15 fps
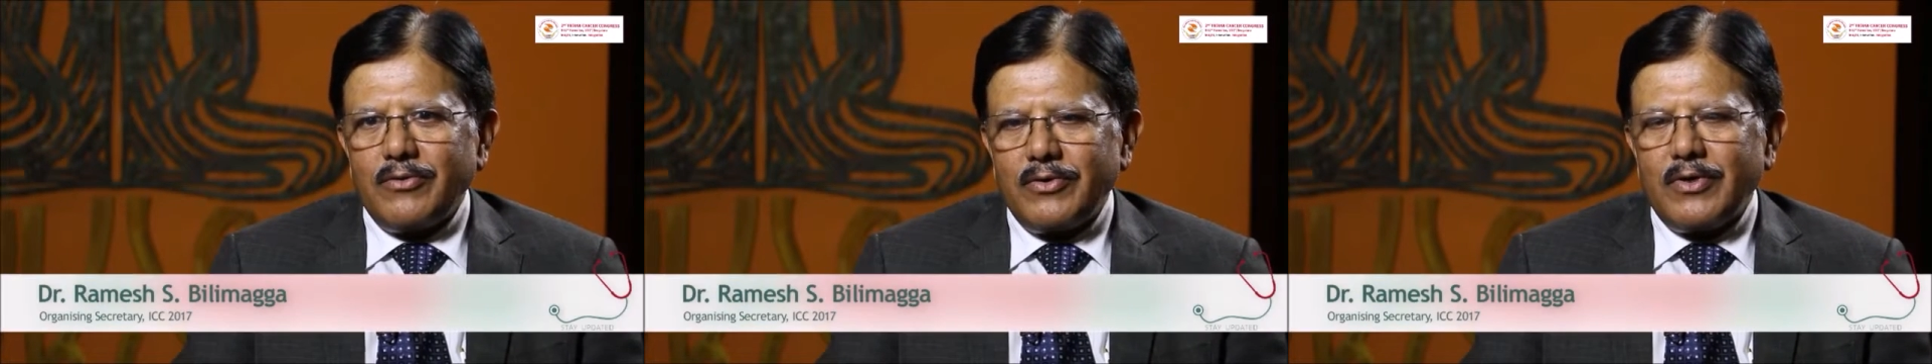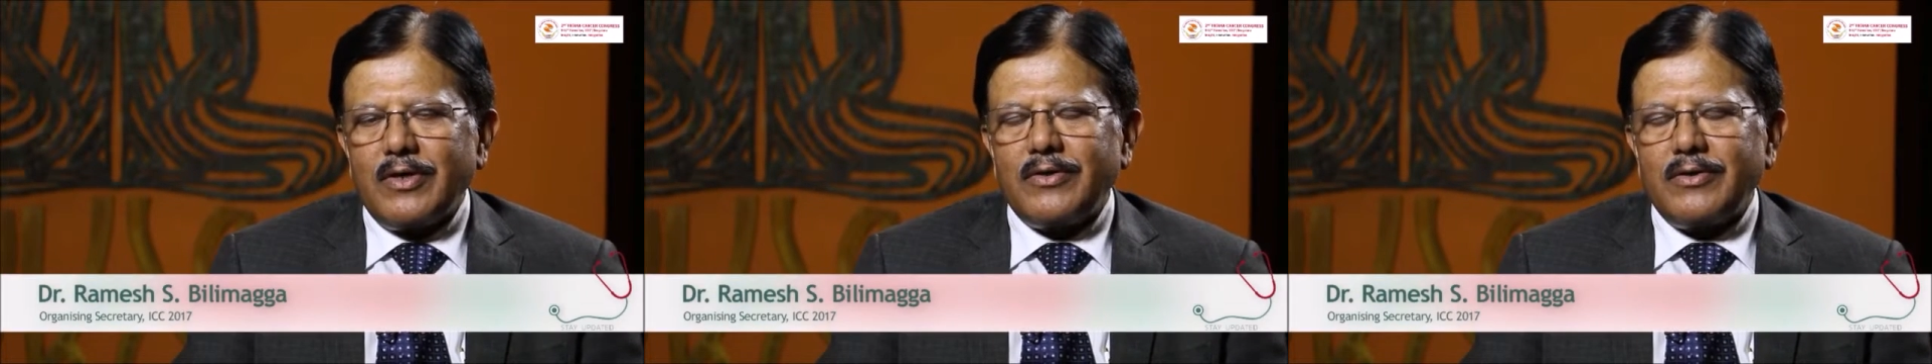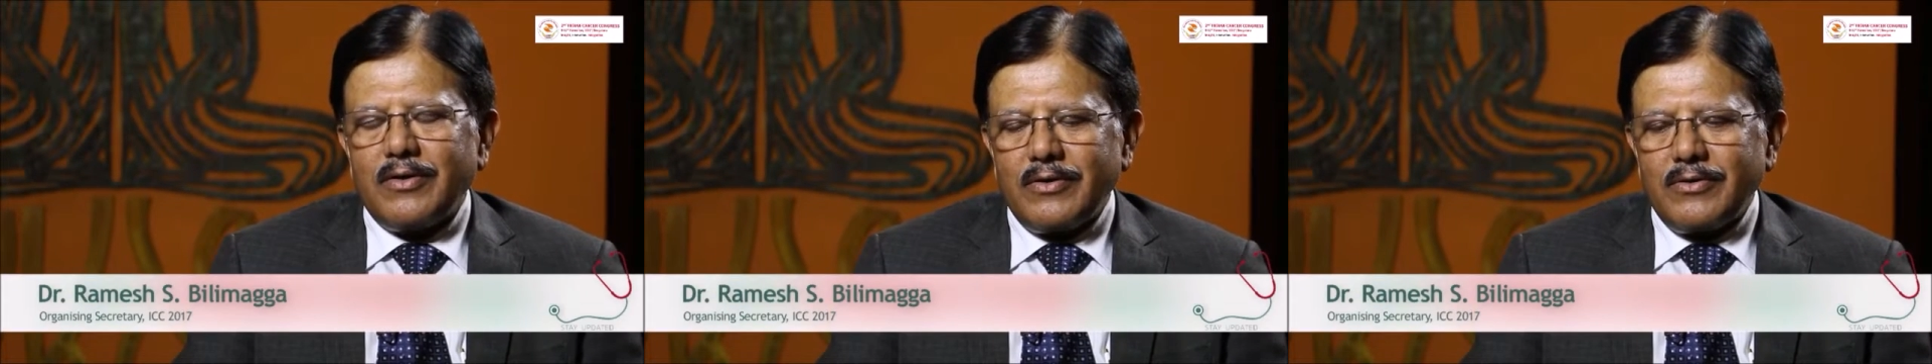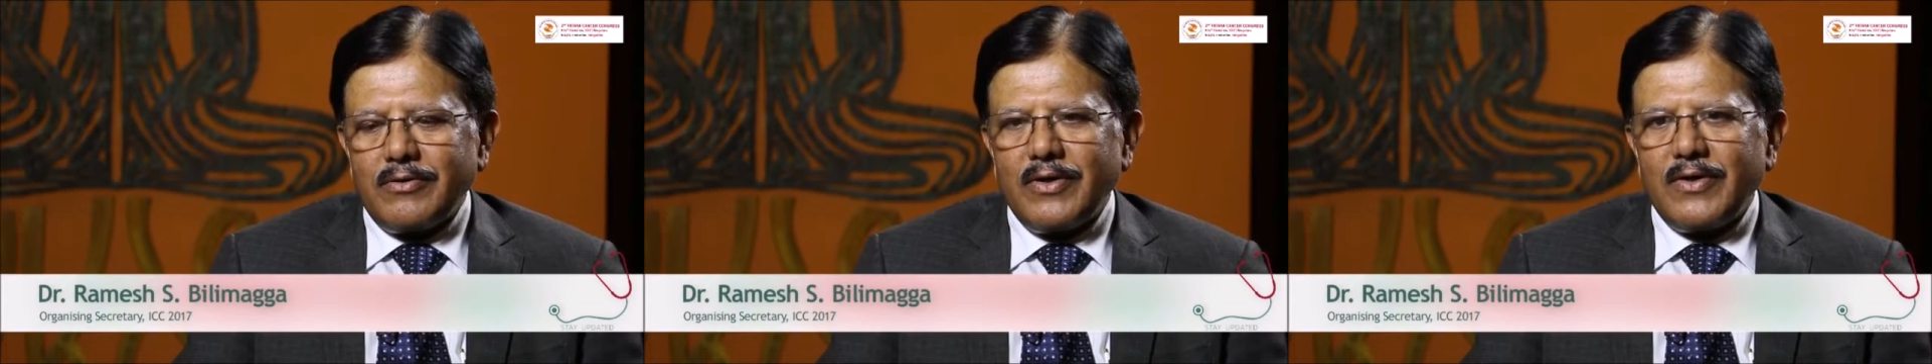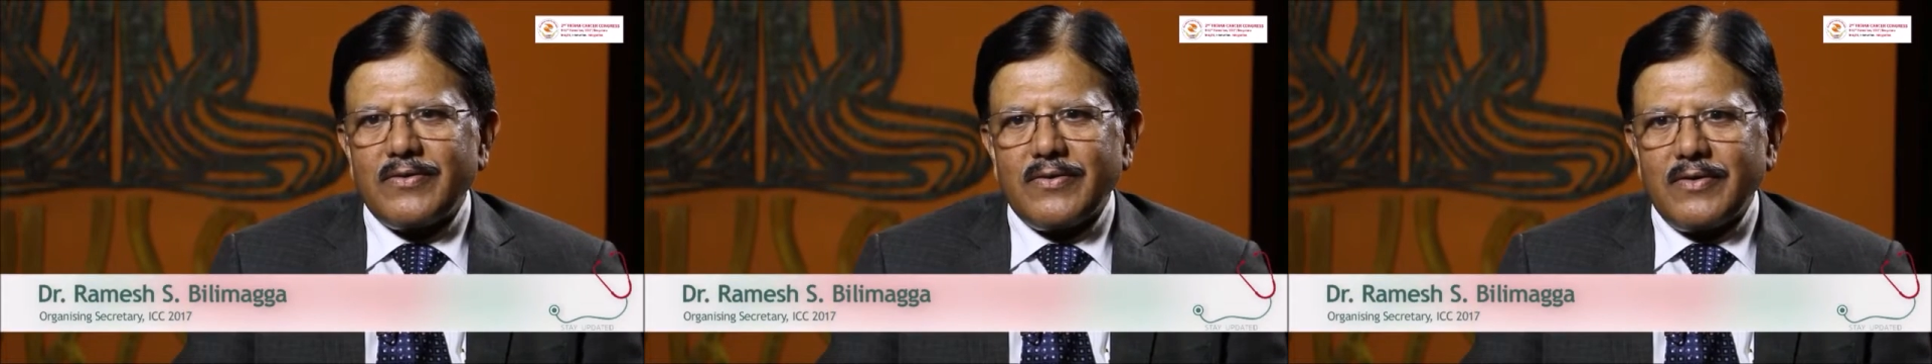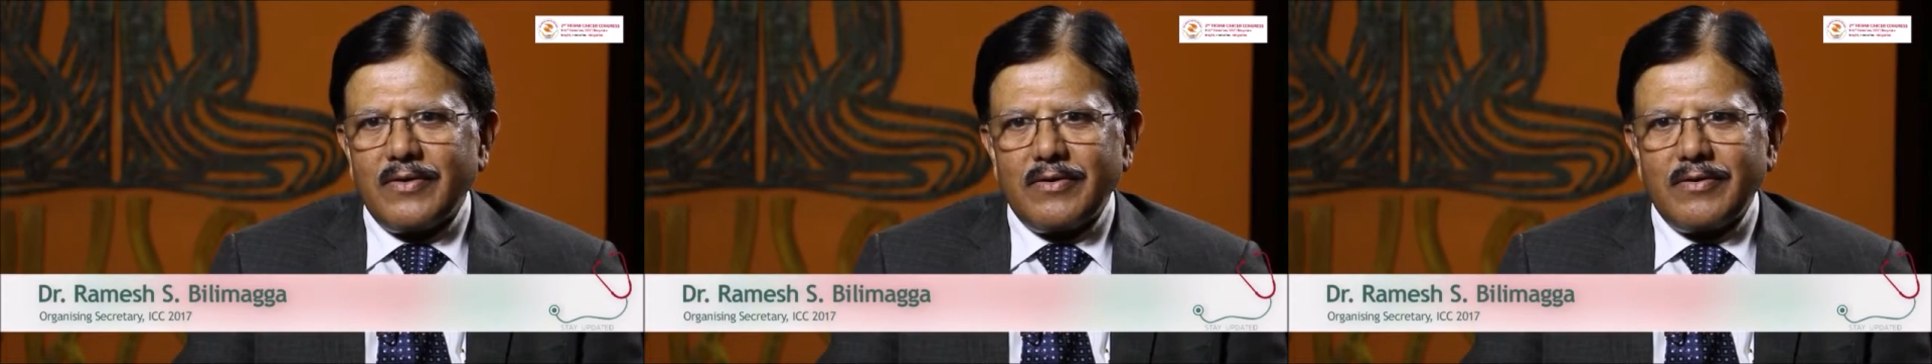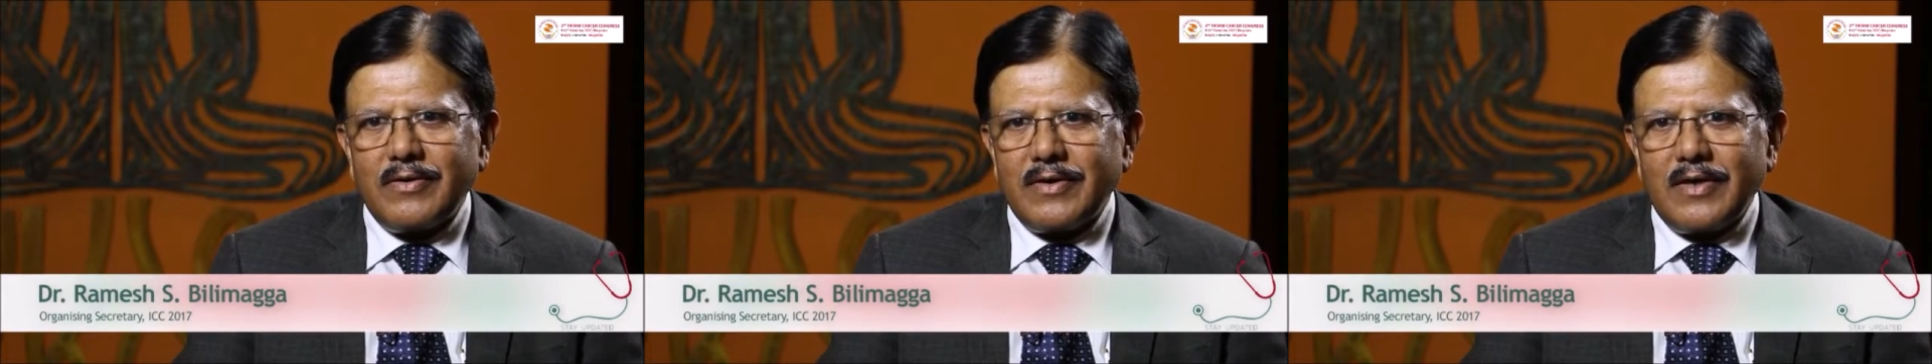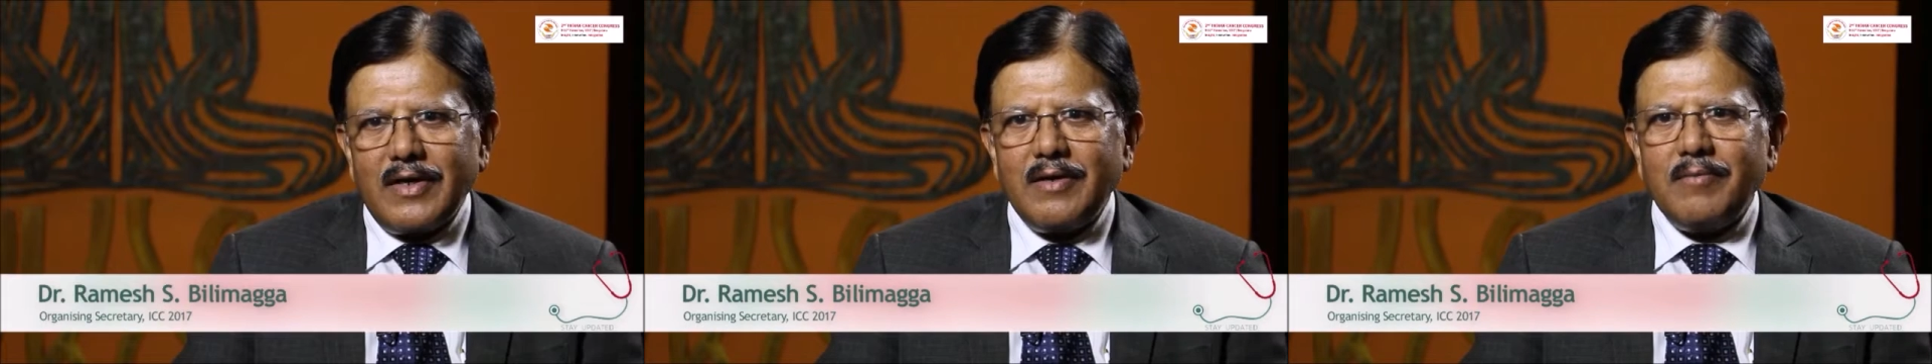to today's
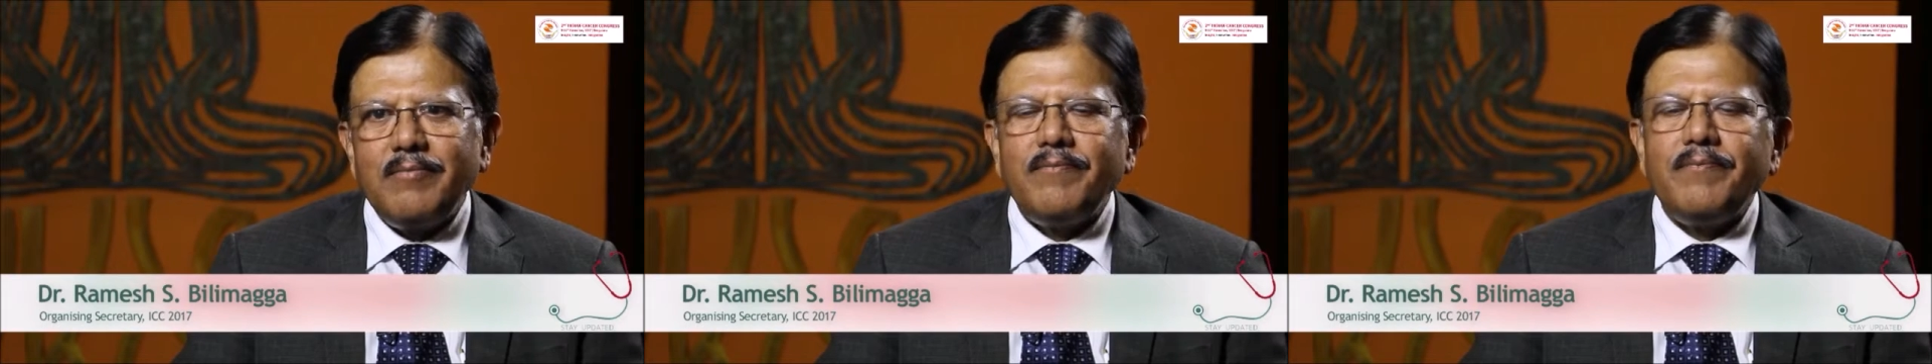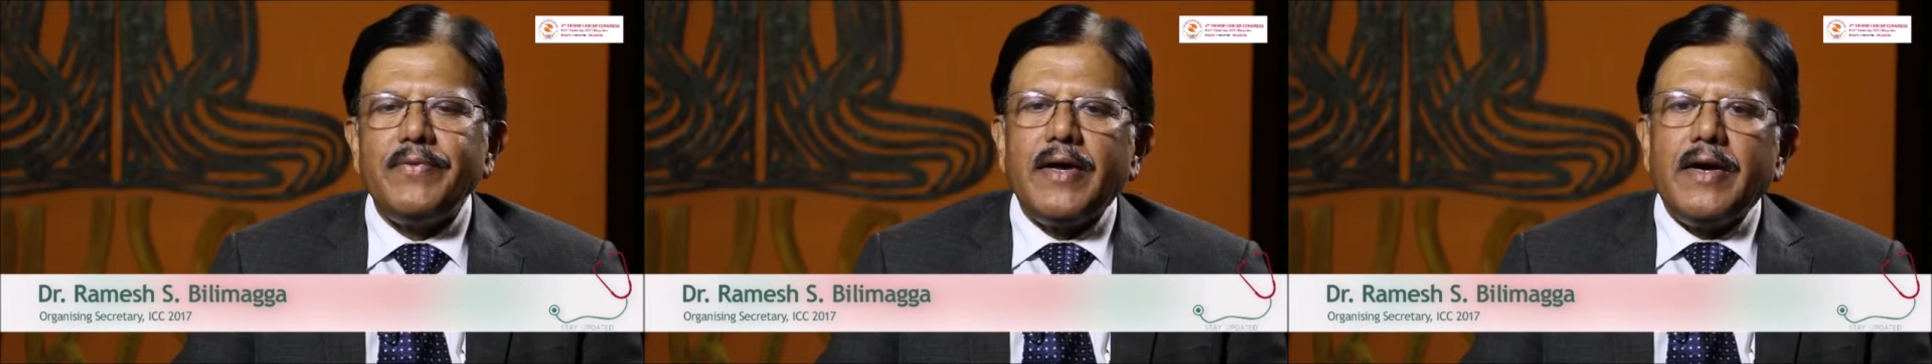time.